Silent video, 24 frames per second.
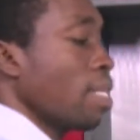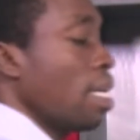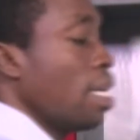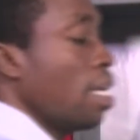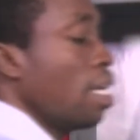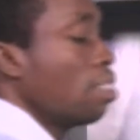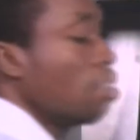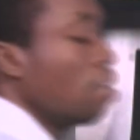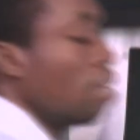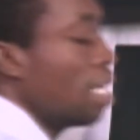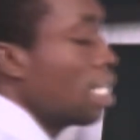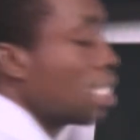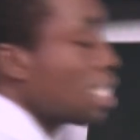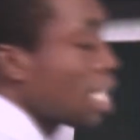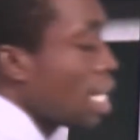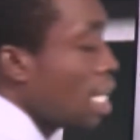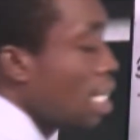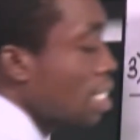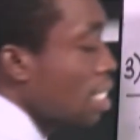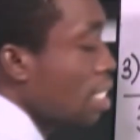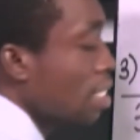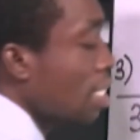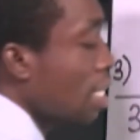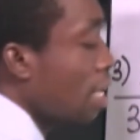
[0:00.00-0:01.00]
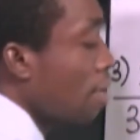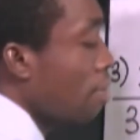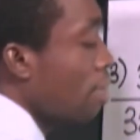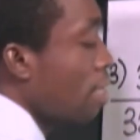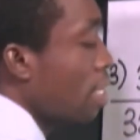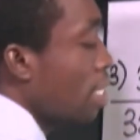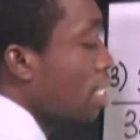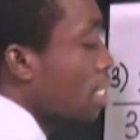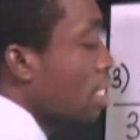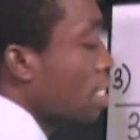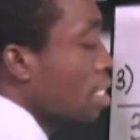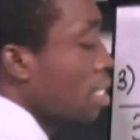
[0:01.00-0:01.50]
So this cancels out
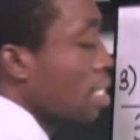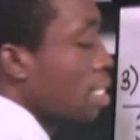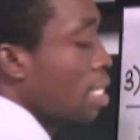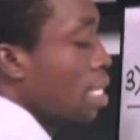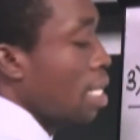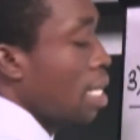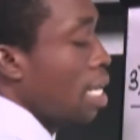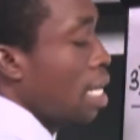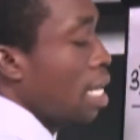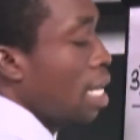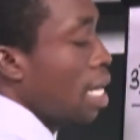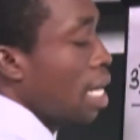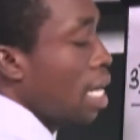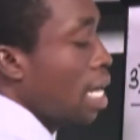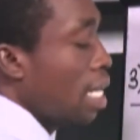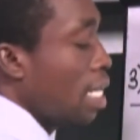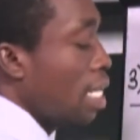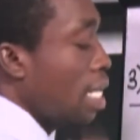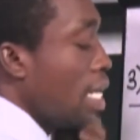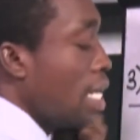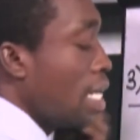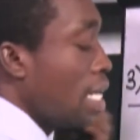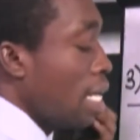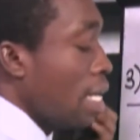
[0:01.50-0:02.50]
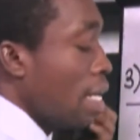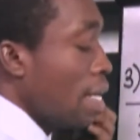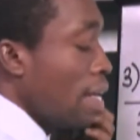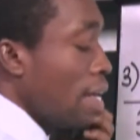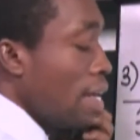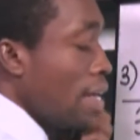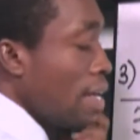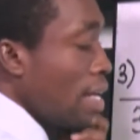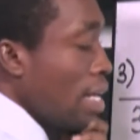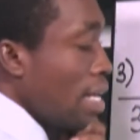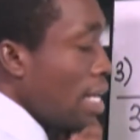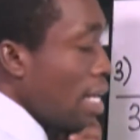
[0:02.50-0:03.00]
this. And then
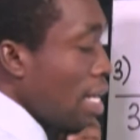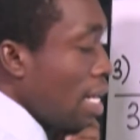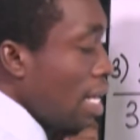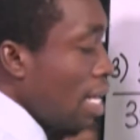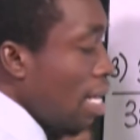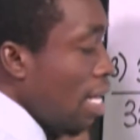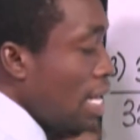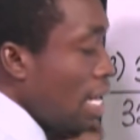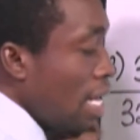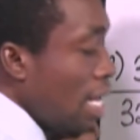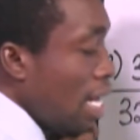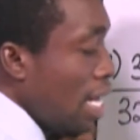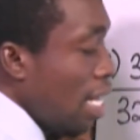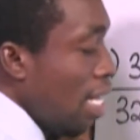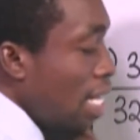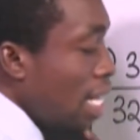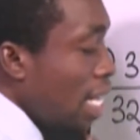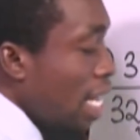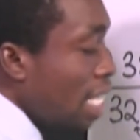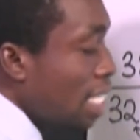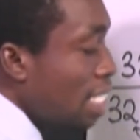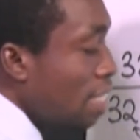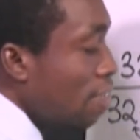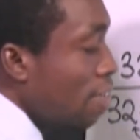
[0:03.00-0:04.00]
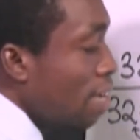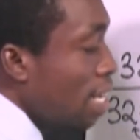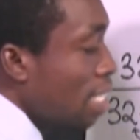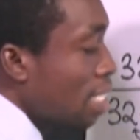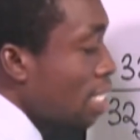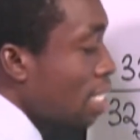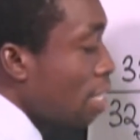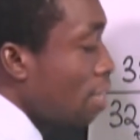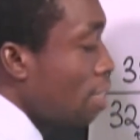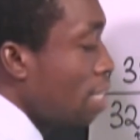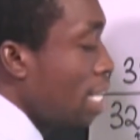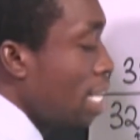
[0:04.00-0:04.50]
negative cancels
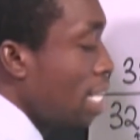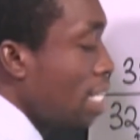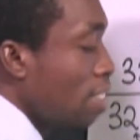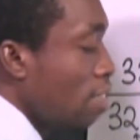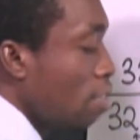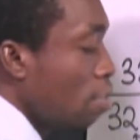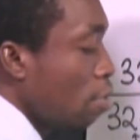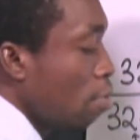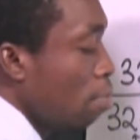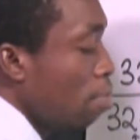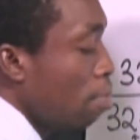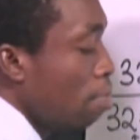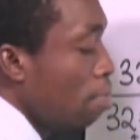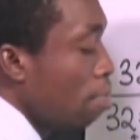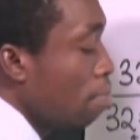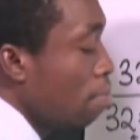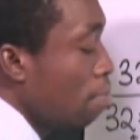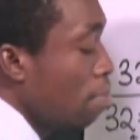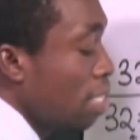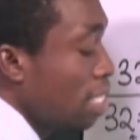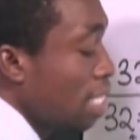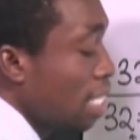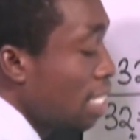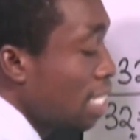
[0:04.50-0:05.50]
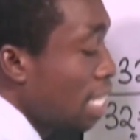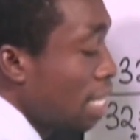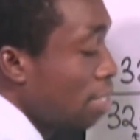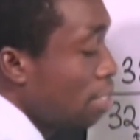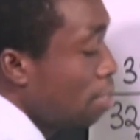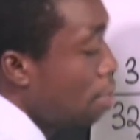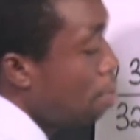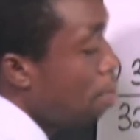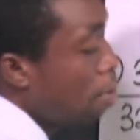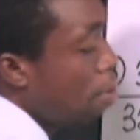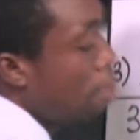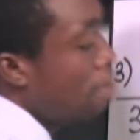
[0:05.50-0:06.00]
out negative. So most of the times
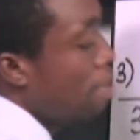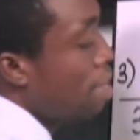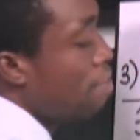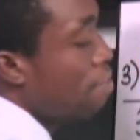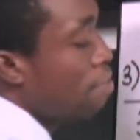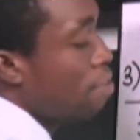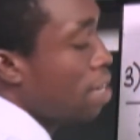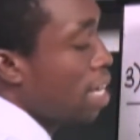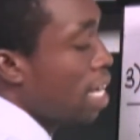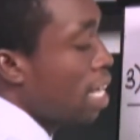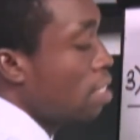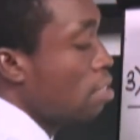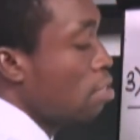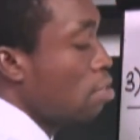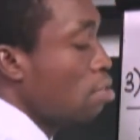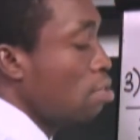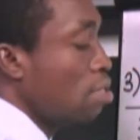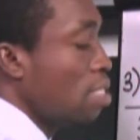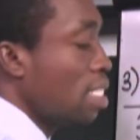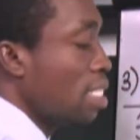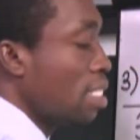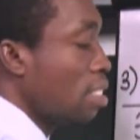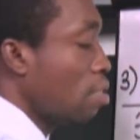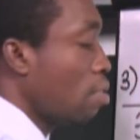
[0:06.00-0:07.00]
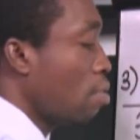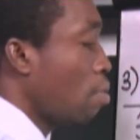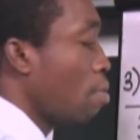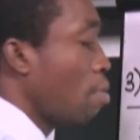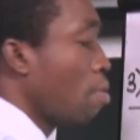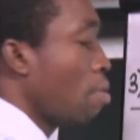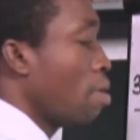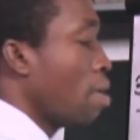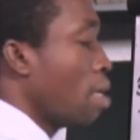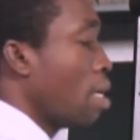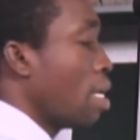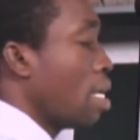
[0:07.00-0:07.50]
people may forget to do this. So
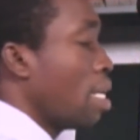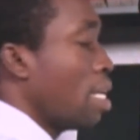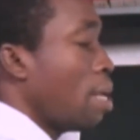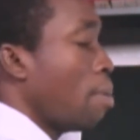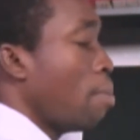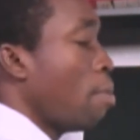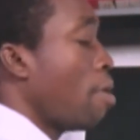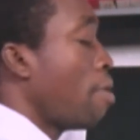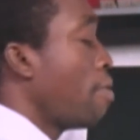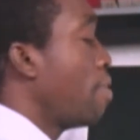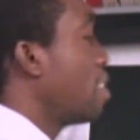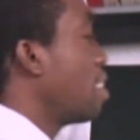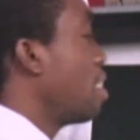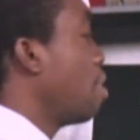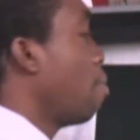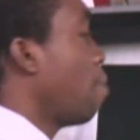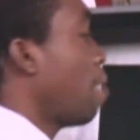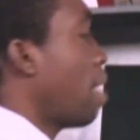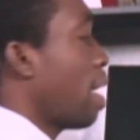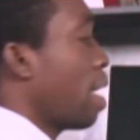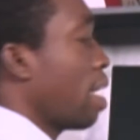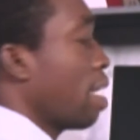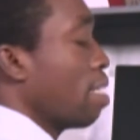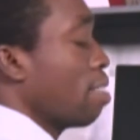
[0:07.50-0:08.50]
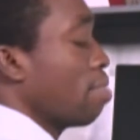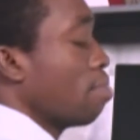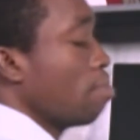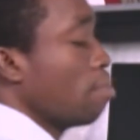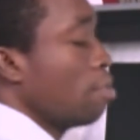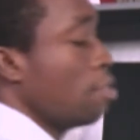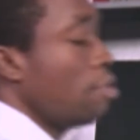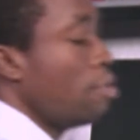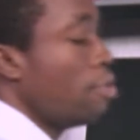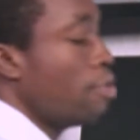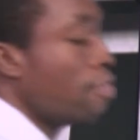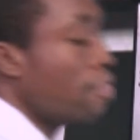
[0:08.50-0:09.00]
the more reason why
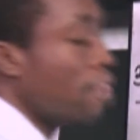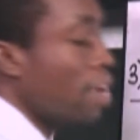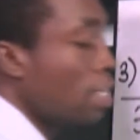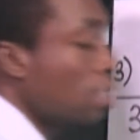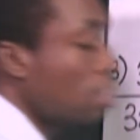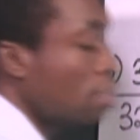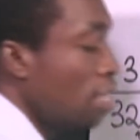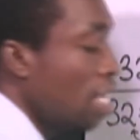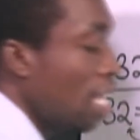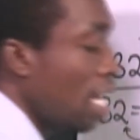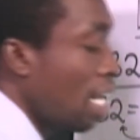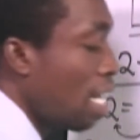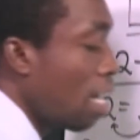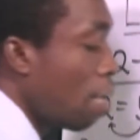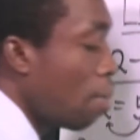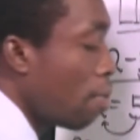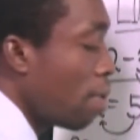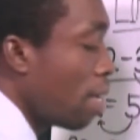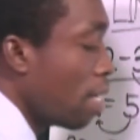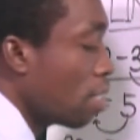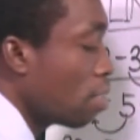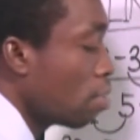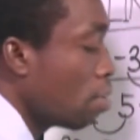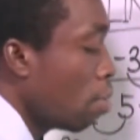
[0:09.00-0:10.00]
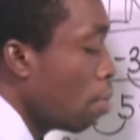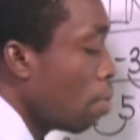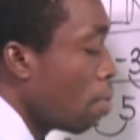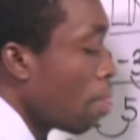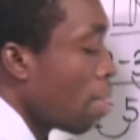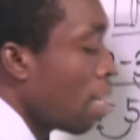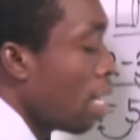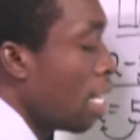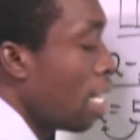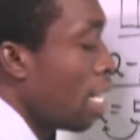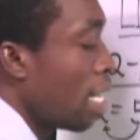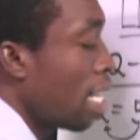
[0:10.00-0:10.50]
you revert to the other way. So
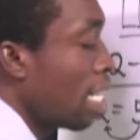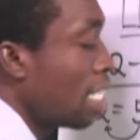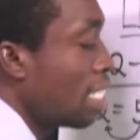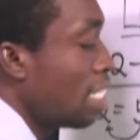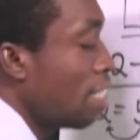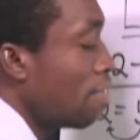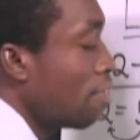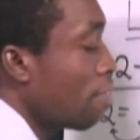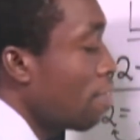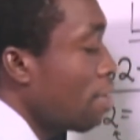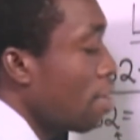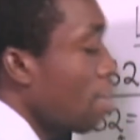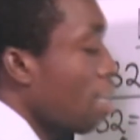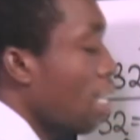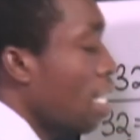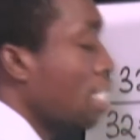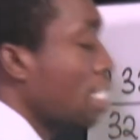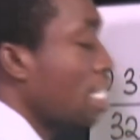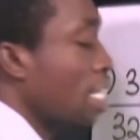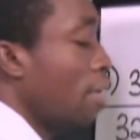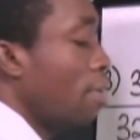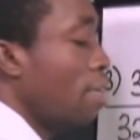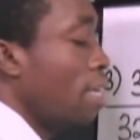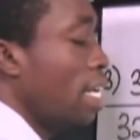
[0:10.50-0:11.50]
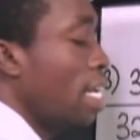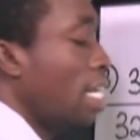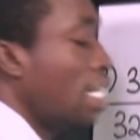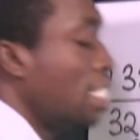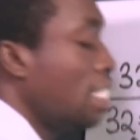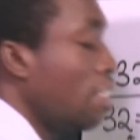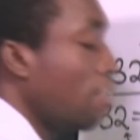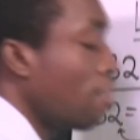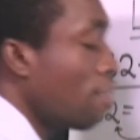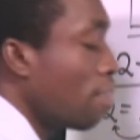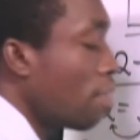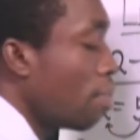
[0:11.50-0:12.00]
negative cancel out
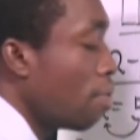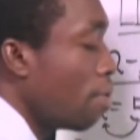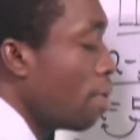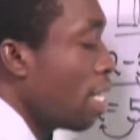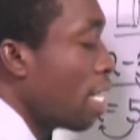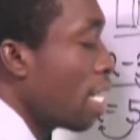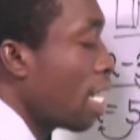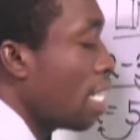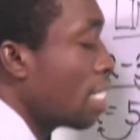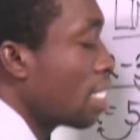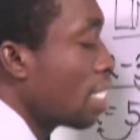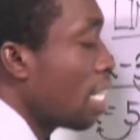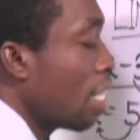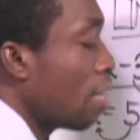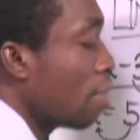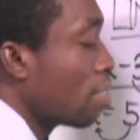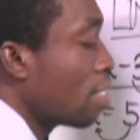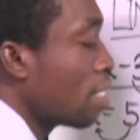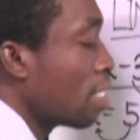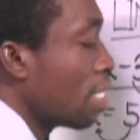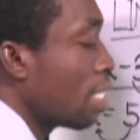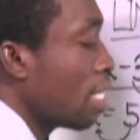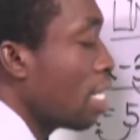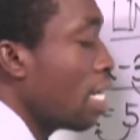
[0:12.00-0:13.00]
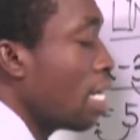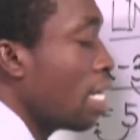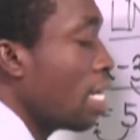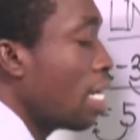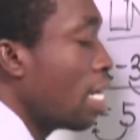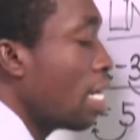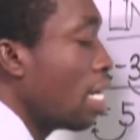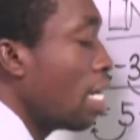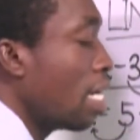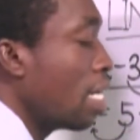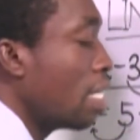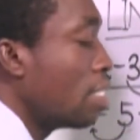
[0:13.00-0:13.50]
negative, 3 cancel out
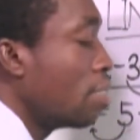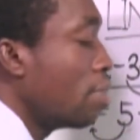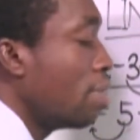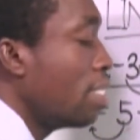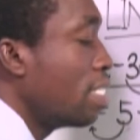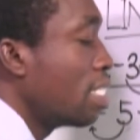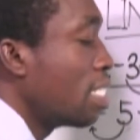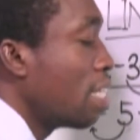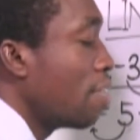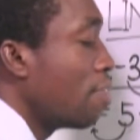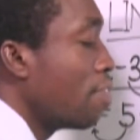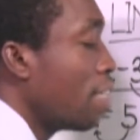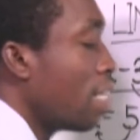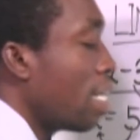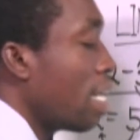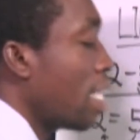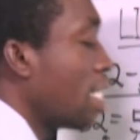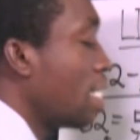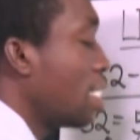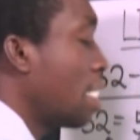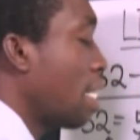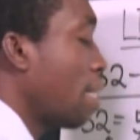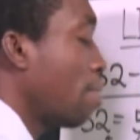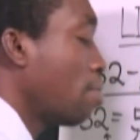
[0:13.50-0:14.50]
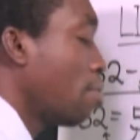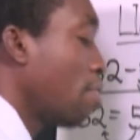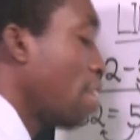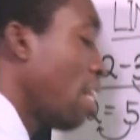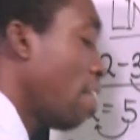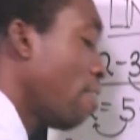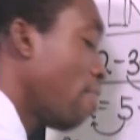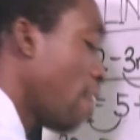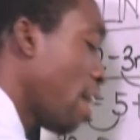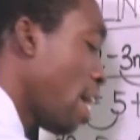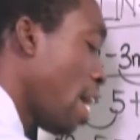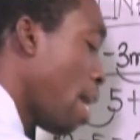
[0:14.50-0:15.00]
27 9 times. So you
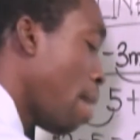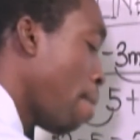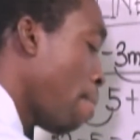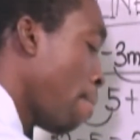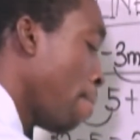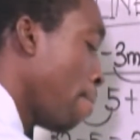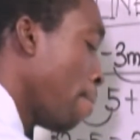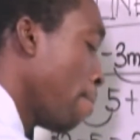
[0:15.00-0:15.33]
have m